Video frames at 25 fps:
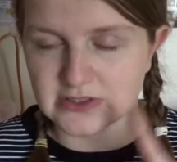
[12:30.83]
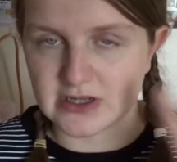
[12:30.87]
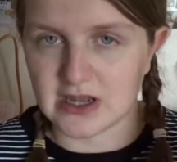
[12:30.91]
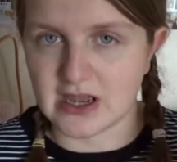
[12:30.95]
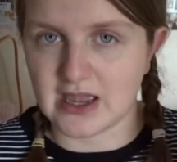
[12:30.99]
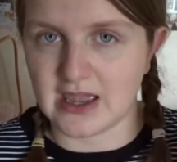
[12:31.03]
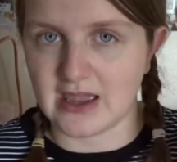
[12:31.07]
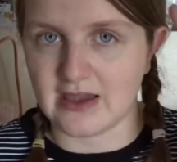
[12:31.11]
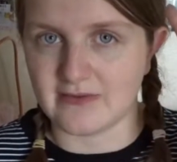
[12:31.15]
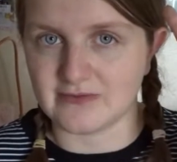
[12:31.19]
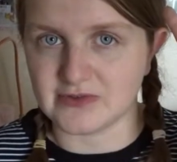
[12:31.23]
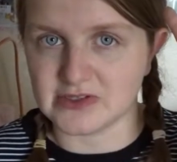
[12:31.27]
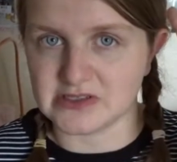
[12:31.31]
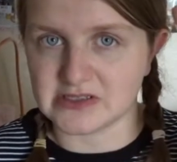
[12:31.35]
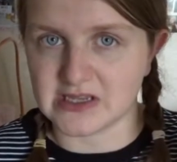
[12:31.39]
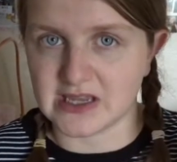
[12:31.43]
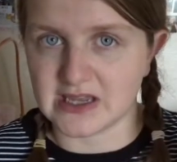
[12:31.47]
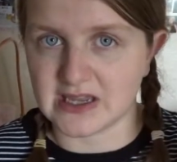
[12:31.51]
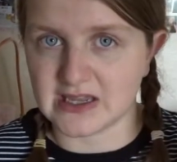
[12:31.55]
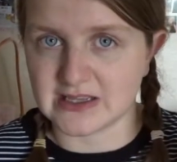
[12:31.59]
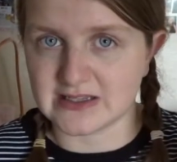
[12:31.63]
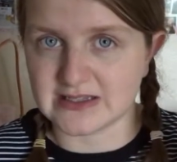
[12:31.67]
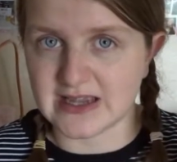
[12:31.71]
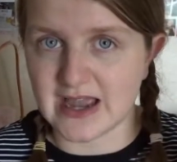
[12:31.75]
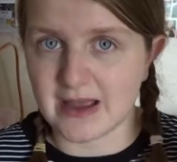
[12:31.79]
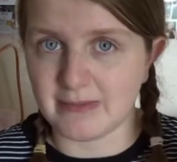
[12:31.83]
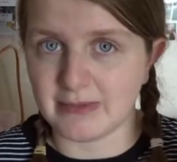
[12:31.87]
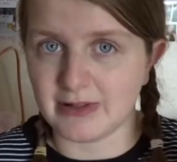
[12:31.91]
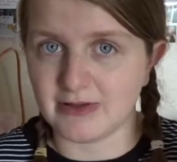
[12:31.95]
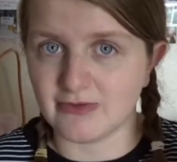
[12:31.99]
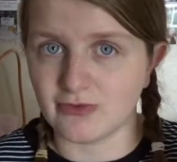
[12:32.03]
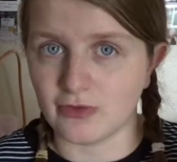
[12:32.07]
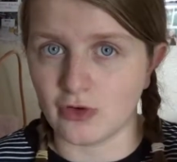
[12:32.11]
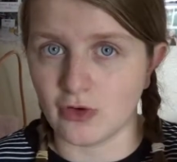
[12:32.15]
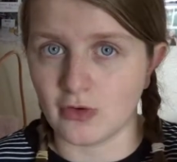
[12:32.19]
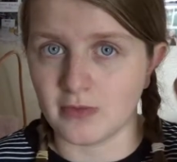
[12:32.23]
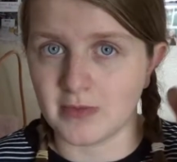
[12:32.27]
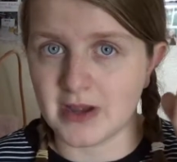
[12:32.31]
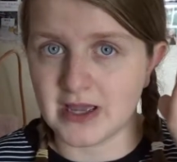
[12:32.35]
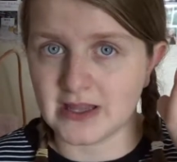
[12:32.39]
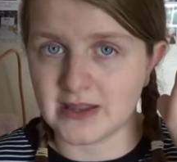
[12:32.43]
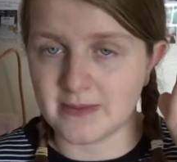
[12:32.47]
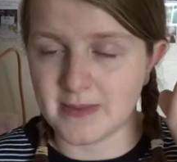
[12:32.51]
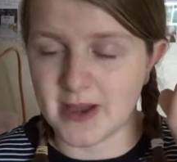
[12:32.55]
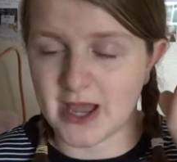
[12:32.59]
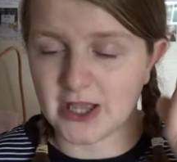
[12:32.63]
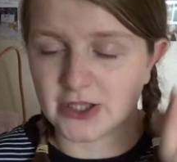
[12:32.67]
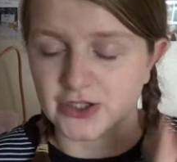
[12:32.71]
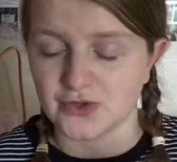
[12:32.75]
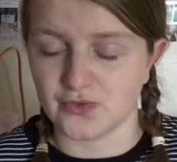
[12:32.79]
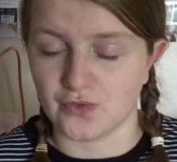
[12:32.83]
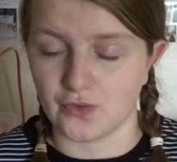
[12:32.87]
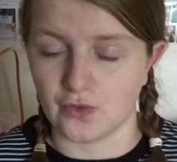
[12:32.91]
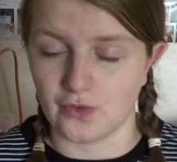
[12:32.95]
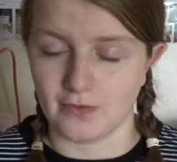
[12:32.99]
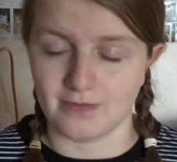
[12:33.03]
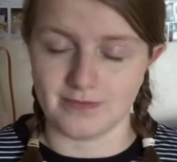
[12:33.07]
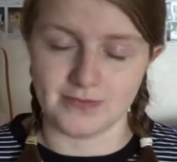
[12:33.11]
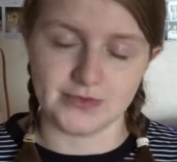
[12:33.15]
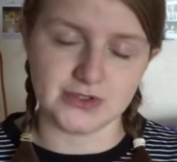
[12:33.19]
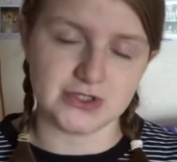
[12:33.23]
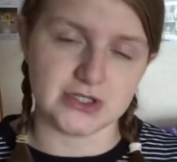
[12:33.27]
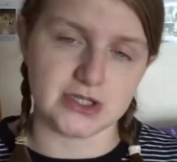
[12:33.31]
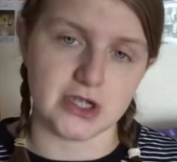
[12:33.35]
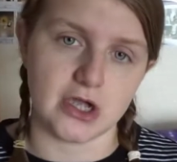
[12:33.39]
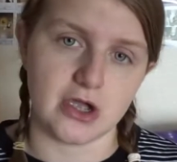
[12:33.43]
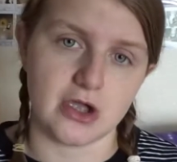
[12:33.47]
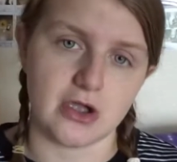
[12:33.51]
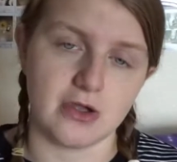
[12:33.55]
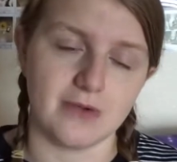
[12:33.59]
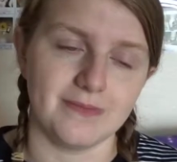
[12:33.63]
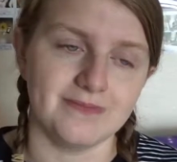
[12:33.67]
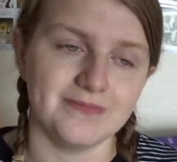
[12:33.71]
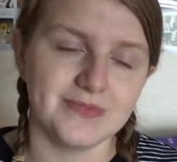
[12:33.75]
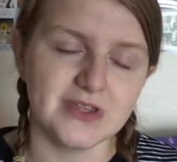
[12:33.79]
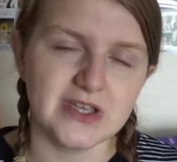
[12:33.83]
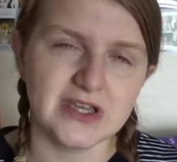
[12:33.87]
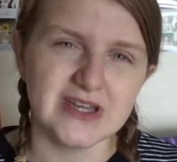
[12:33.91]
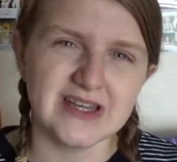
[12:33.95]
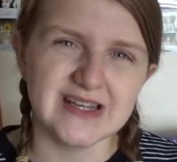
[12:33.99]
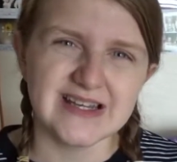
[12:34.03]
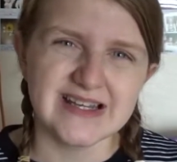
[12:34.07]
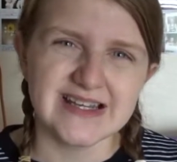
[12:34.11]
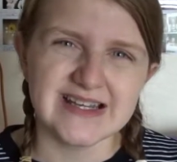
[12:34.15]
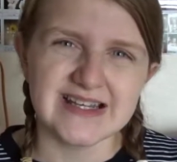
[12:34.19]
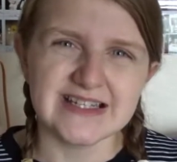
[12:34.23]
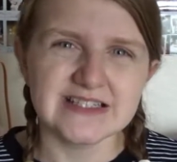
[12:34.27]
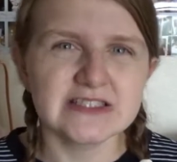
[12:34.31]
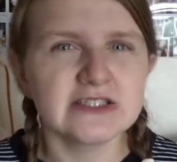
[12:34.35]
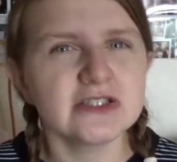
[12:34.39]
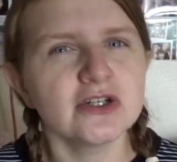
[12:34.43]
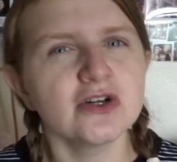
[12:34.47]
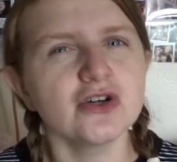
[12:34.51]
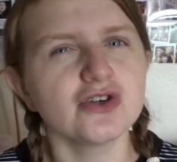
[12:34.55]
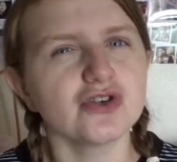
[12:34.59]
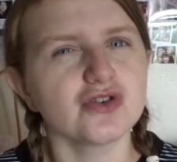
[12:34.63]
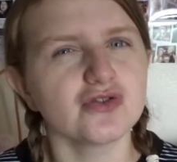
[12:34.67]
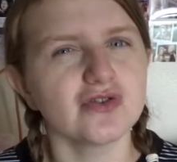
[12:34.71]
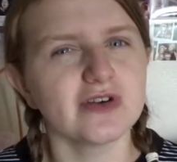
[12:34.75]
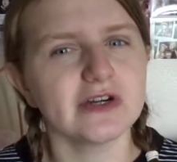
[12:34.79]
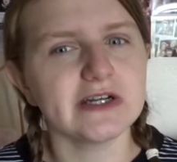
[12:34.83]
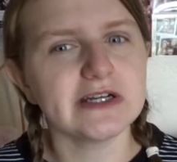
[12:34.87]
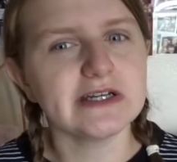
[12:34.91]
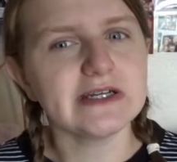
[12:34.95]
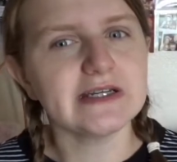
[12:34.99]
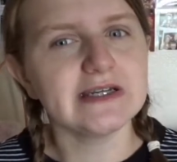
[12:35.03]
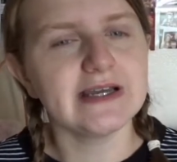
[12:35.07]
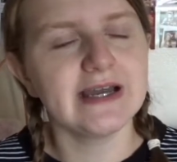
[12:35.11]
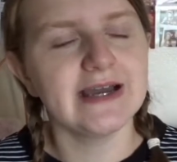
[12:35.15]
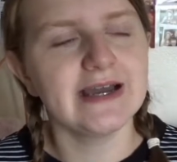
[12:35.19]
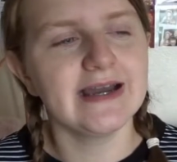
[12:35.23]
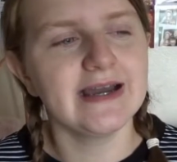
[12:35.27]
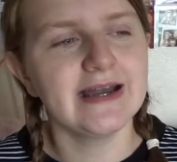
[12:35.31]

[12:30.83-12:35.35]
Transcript: I have to take a tablet form and a patch form, so it's not great.